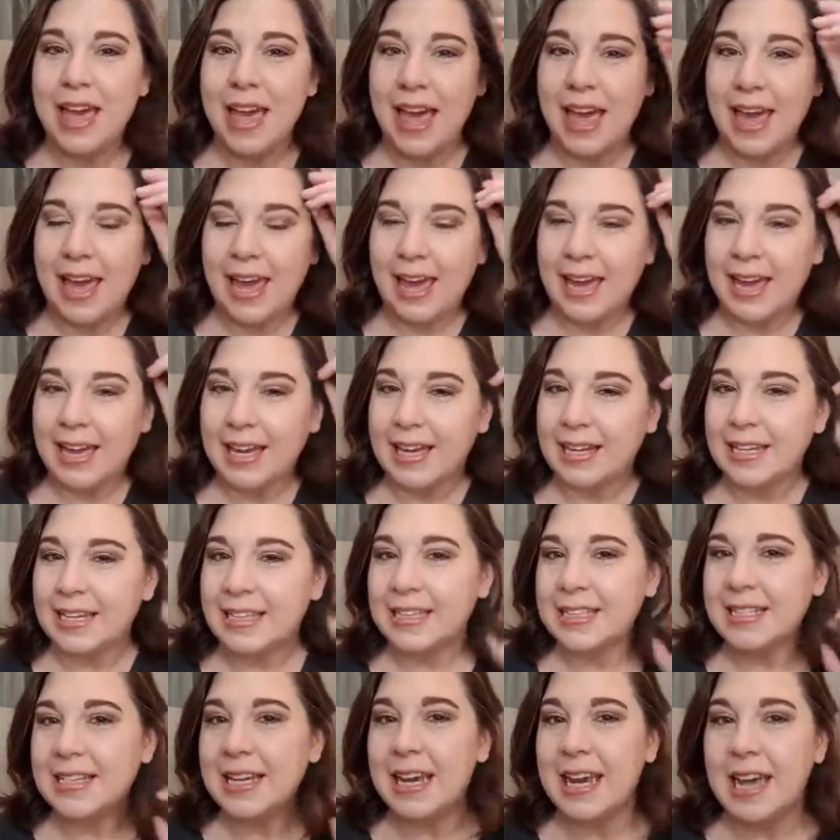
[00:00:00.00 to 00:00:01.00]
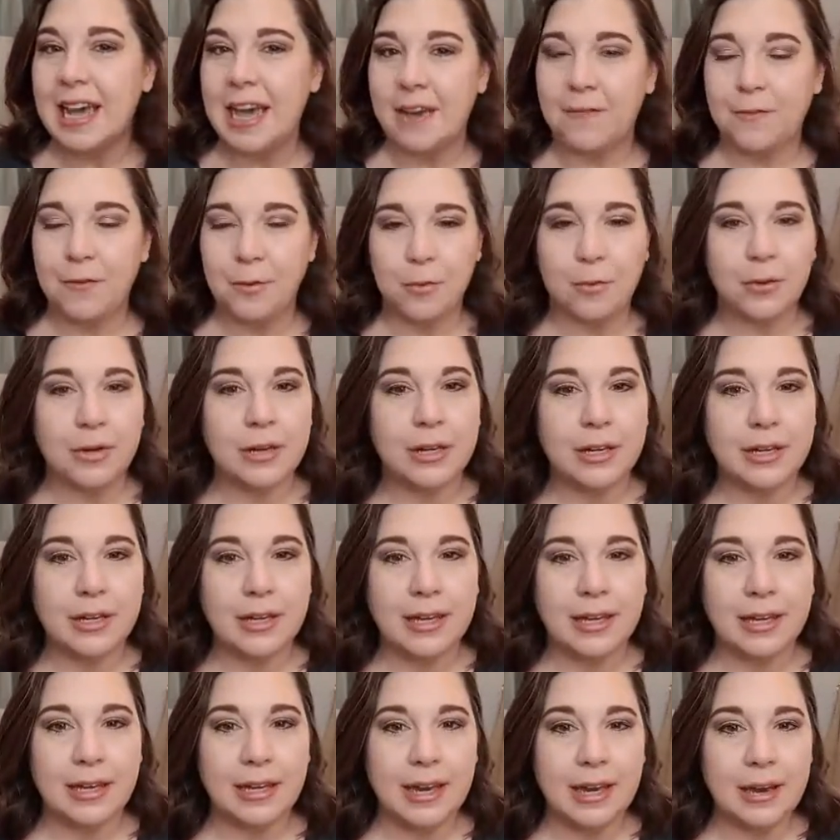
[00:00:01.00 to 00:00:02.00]
And if you want to
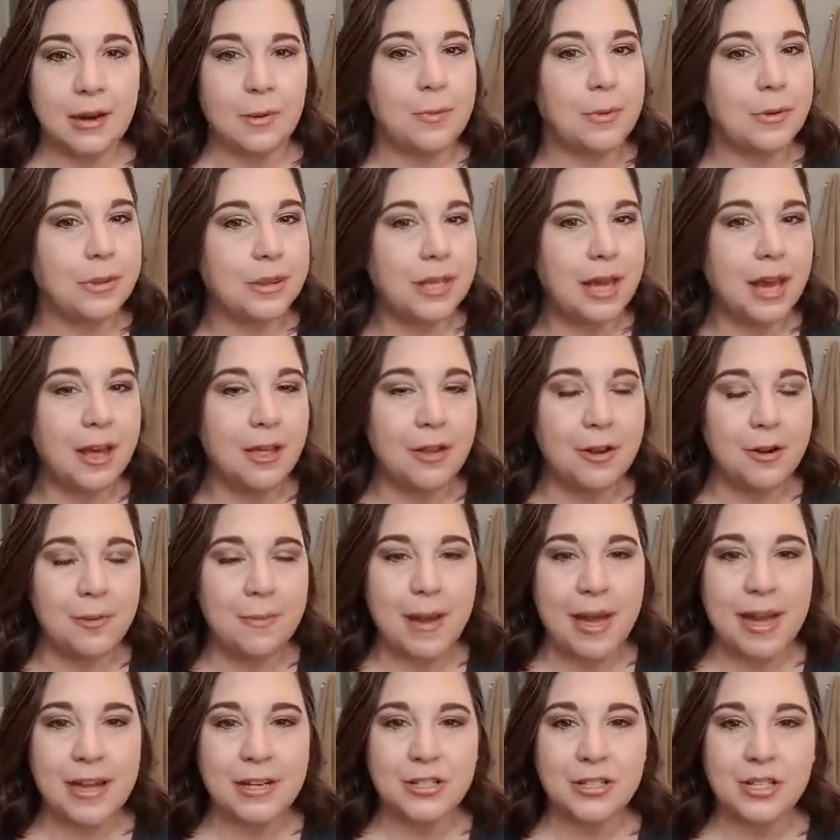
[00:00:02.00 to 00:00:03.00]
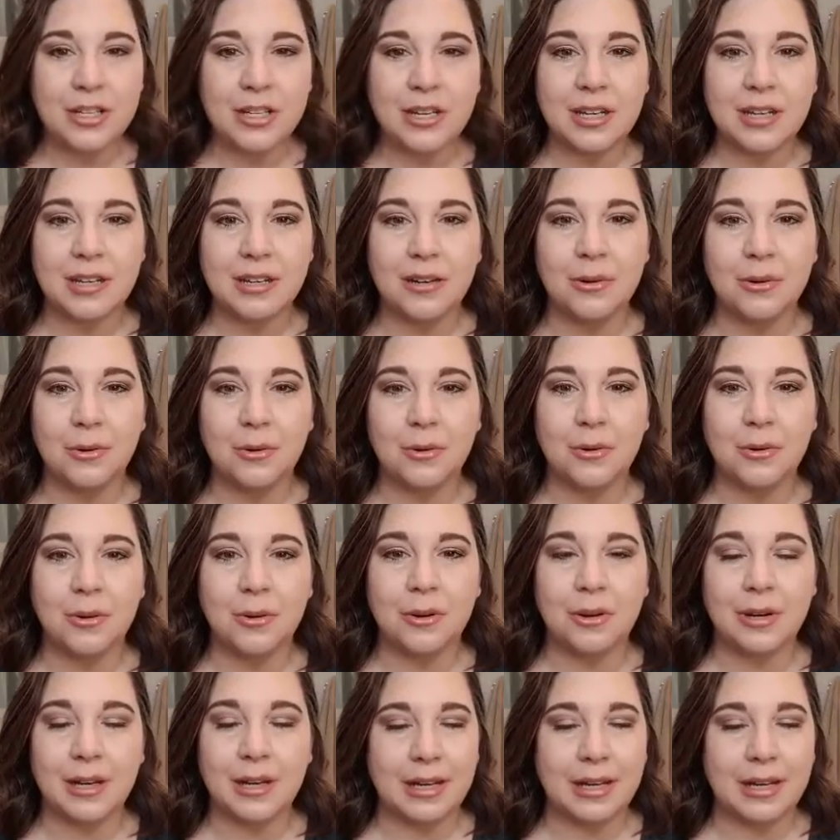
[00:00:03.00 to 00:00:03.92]
get help with color matching or